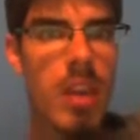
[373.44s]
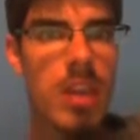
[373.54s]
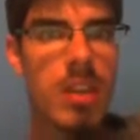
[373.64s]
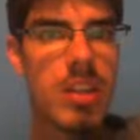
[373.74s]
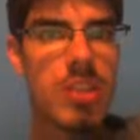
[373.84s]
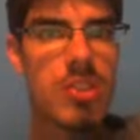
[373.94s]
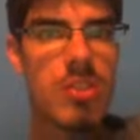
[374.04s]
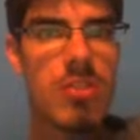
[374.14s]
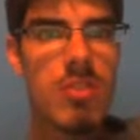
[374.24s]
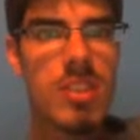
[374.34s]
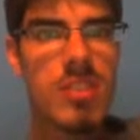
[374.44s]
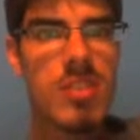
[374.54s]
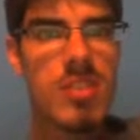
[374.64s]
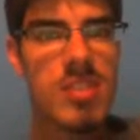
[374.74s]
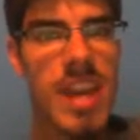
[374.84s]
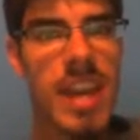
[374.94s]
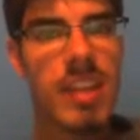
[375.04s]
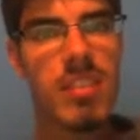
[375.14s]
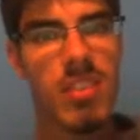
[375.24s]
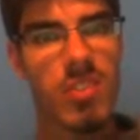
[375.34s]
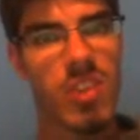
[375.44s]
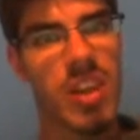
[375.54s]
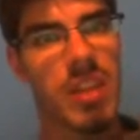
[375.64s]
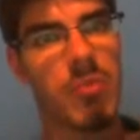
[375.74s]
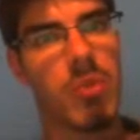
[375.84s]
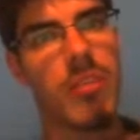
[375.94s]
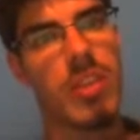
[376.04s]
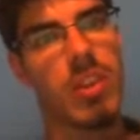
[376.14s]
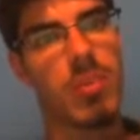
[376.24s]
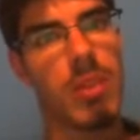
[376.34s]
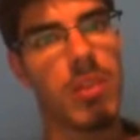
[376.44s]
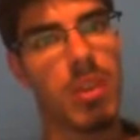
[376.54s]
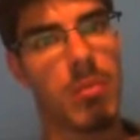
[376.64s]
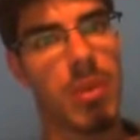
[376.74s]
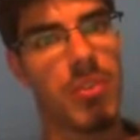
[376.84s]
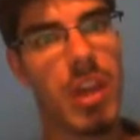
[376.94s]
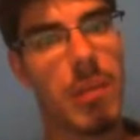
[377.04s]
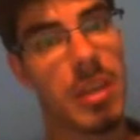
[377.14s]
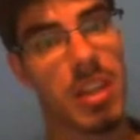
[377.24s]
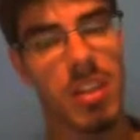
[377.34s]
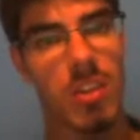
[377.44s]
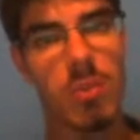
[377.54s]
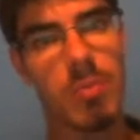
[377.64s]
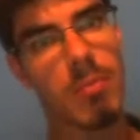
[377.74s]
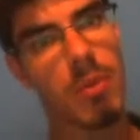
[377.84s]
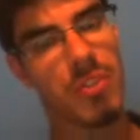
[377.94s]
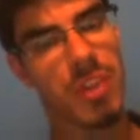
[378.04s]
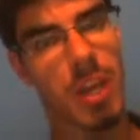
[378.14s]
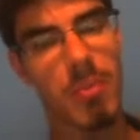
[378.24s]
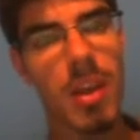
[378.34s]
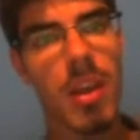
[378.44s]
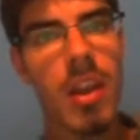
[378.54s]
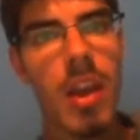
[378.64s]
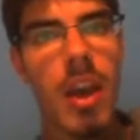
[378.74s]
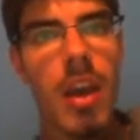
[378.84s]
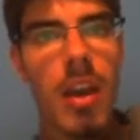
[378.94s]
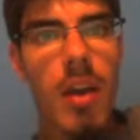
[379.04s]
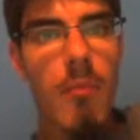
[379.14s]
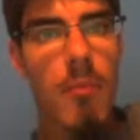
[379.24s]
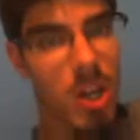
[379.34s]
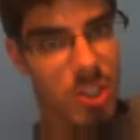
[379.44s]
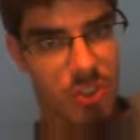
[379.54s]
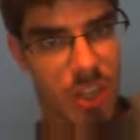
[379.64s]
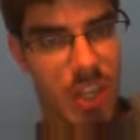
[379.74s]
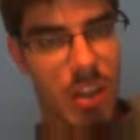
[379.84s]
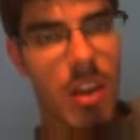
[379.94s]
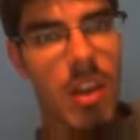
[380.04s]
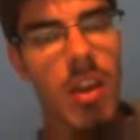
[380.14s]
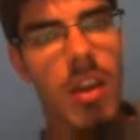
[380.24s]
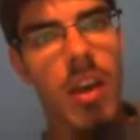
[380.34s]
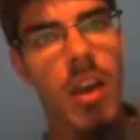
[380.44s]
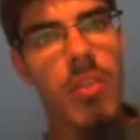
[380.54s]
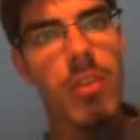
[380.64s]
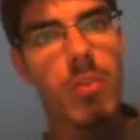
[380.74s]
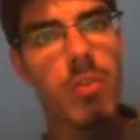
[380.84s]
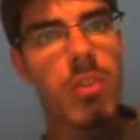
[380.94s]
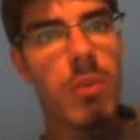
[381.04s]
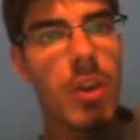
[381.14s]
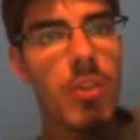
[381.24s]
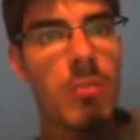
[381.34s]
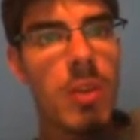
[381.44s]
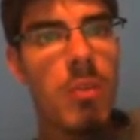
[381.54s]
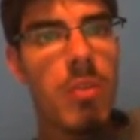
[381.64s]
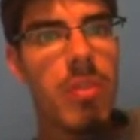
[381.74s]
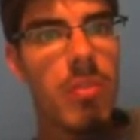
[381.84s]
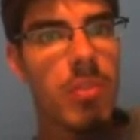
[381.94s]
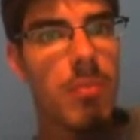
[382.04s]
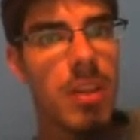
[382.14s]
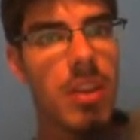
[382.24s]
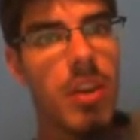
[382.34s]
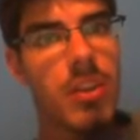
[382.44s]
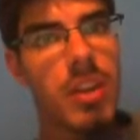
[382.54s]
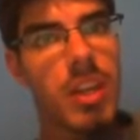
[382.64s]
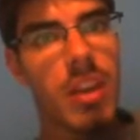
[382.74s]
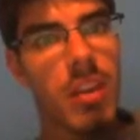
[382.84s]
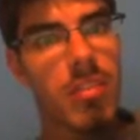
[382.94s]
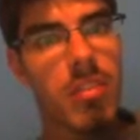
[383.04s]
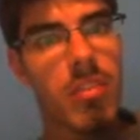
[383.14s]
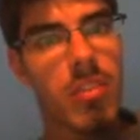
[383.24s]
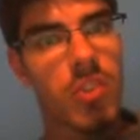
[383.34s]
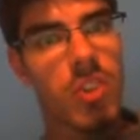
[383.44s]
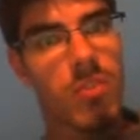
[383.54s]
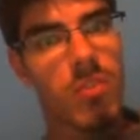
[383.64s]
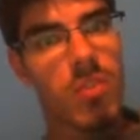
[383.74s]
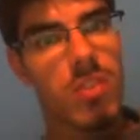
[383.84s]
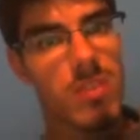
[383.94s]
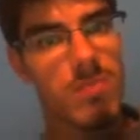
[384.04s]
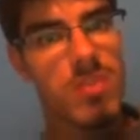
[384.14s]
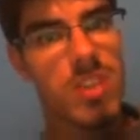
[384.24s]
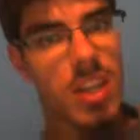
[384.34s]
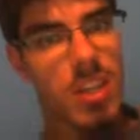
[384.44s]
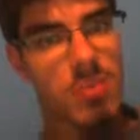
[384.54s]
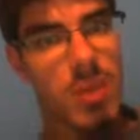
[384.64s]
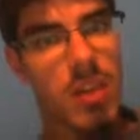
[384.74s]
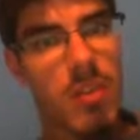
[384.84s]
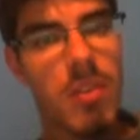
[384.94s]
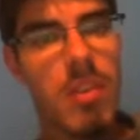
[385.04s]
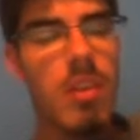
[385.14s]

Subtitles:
In addition to this stacked design, where everything is basically built up and continues to be built up, modulated, there would also be something underneath the city as well.